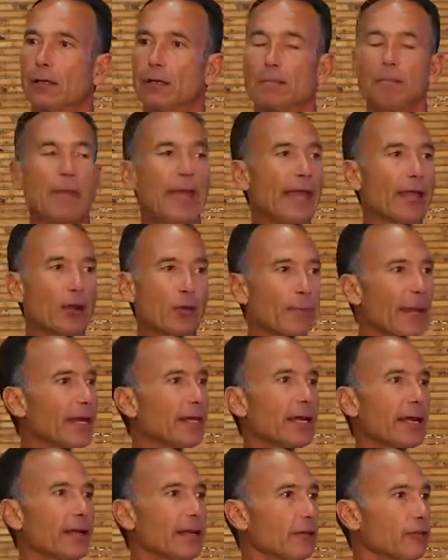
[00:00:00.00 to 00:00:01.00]
may or may
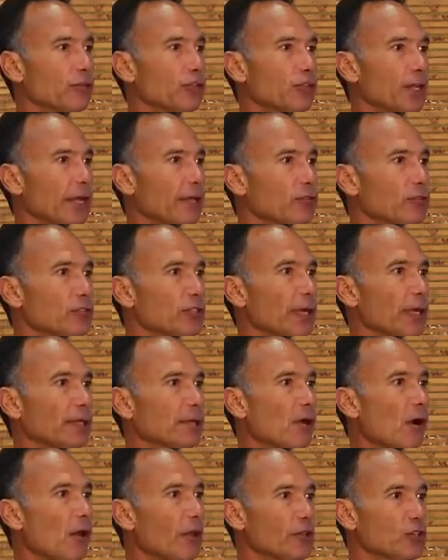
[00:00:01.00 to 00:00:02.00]
not understand your
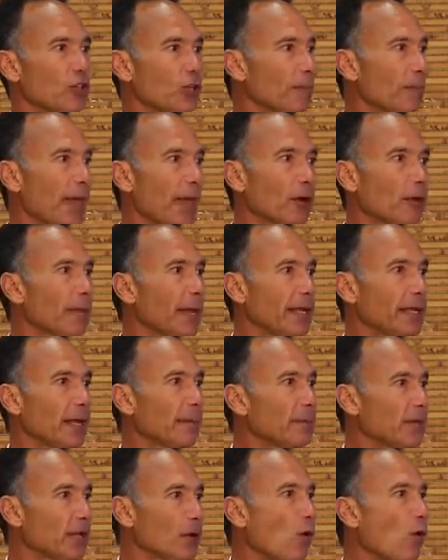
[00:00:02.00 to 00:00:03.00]
technology, may or may
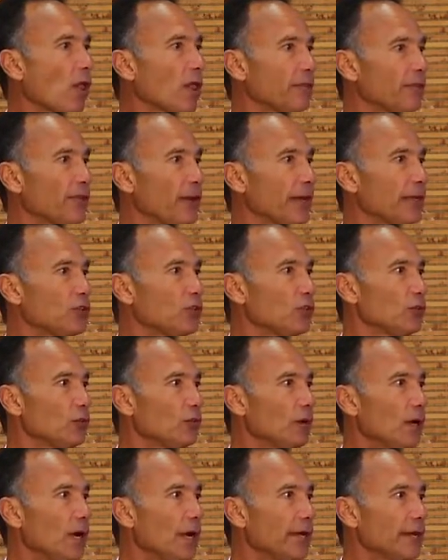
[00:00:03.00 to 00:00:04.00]
not be qualified
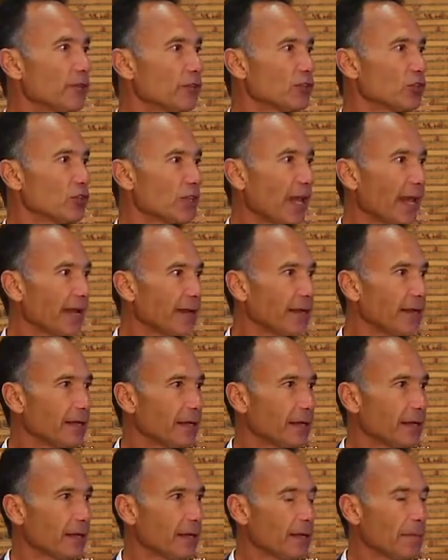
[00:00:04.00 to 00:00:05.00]
to understand it,
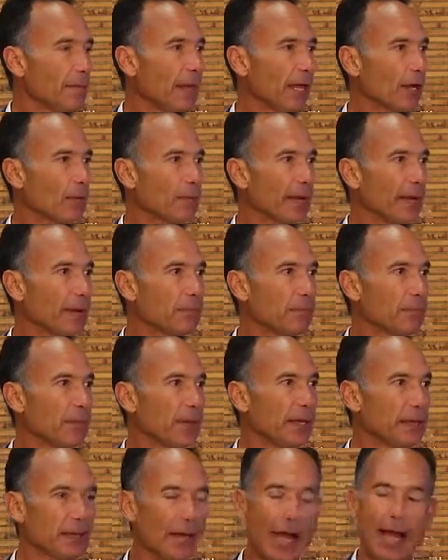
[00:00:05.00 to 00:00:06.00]
may or may
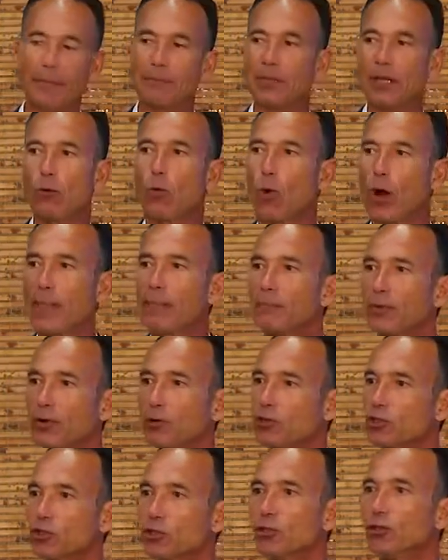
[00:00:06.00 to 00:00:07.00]
not be one
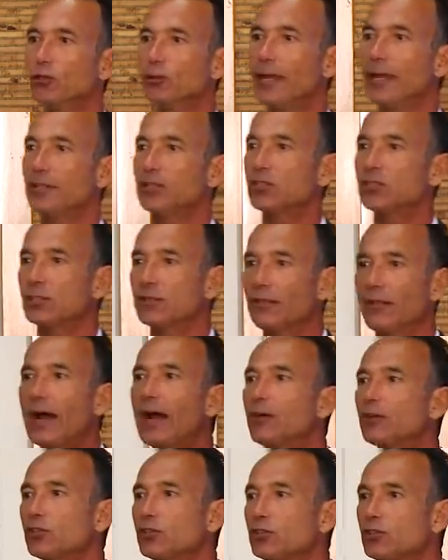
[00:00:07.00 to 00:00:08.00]
person who gets
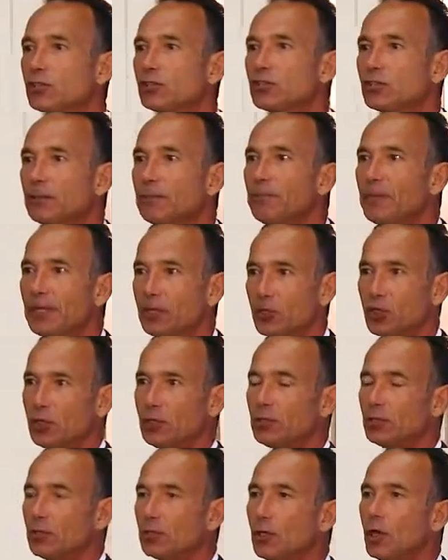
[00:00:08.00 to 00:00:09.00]
thousands of
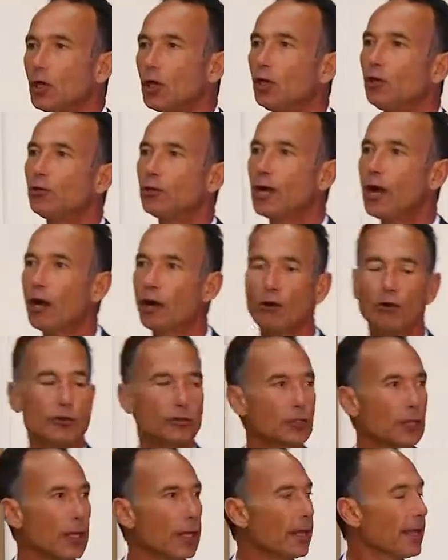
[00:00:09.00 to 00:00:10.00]
submissions. Who
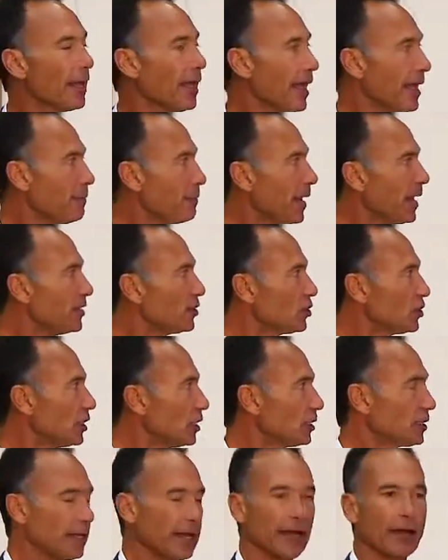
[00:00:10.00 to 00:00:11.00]
knows? It may
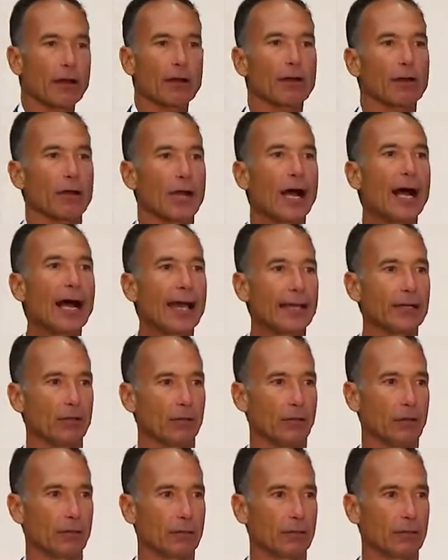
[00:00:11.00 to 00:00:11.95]
sit there idle,